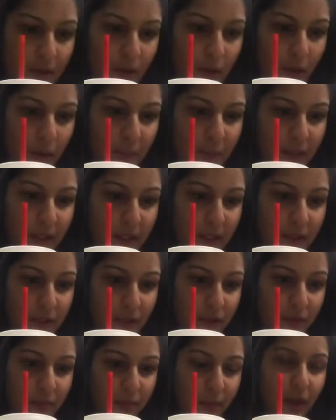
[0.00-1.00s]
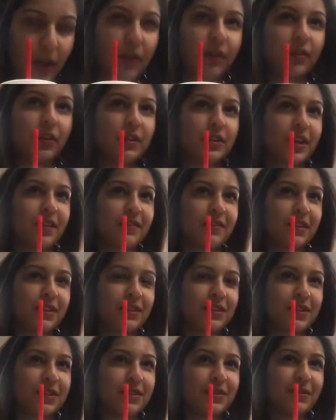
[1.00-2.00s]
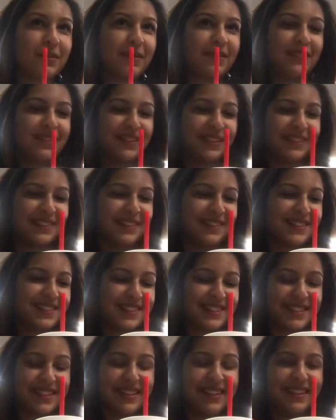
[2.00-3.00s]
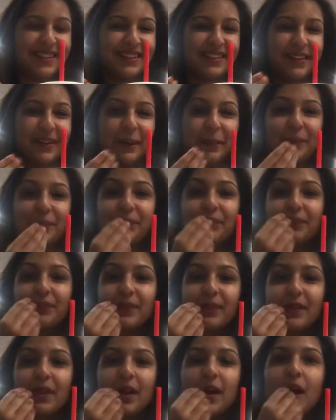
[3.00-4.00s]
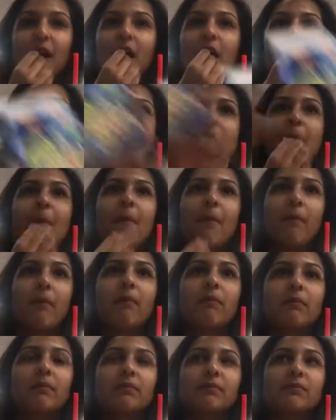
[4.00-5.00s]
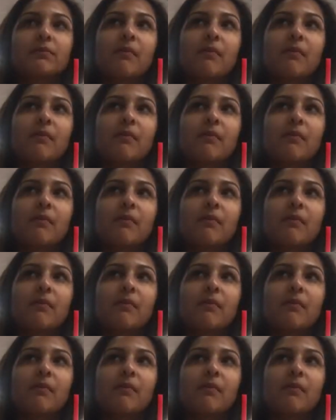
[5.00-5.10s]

or peach or barf or dead fish. Oh shit. Please Those be, are all the worst Please ones. be barf.